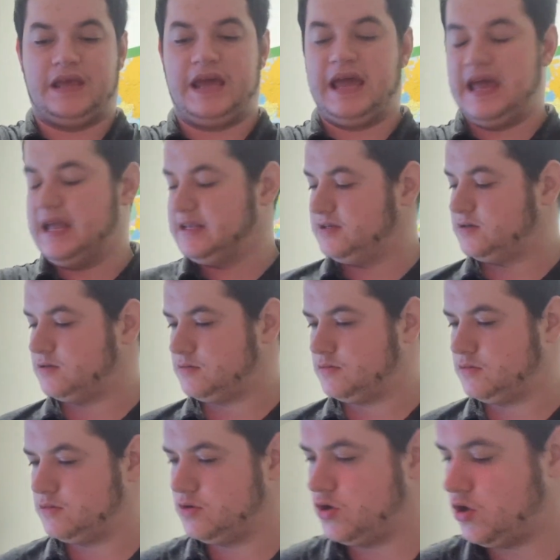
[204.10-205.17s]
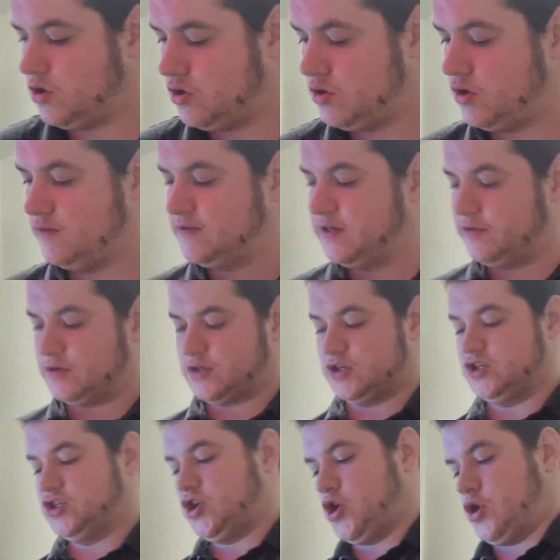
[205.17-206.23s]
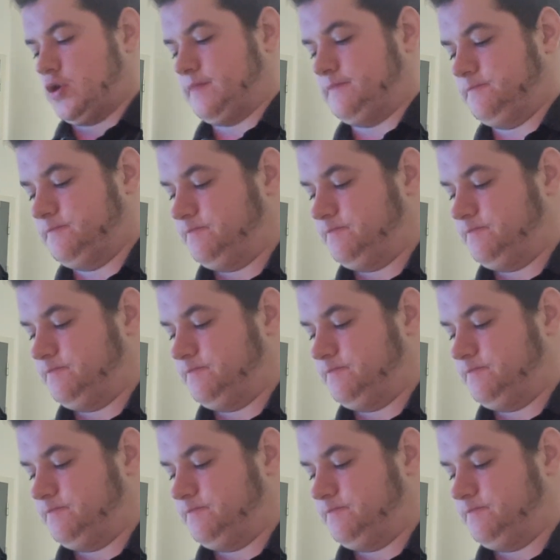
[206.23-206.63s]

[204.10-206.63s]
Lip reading: it is of serious concern,